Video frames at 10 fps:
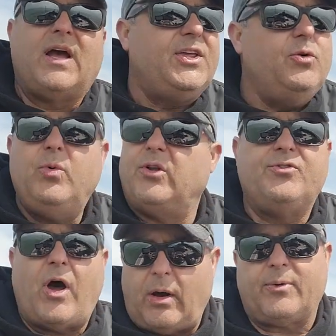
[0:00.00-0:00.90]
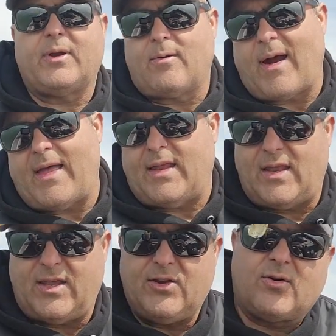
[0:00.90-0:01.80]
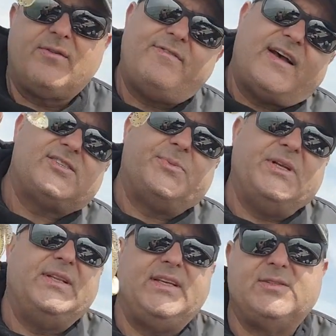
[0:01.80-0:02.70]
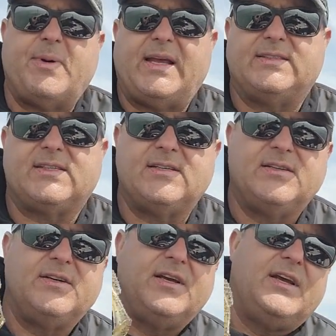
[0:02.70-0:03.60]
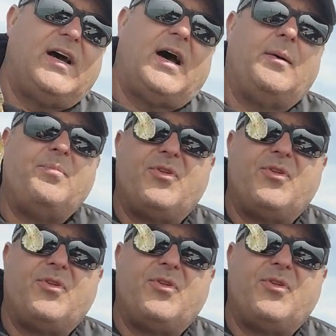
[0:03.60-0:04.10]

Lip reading: You will not regret your investment in these baits. They're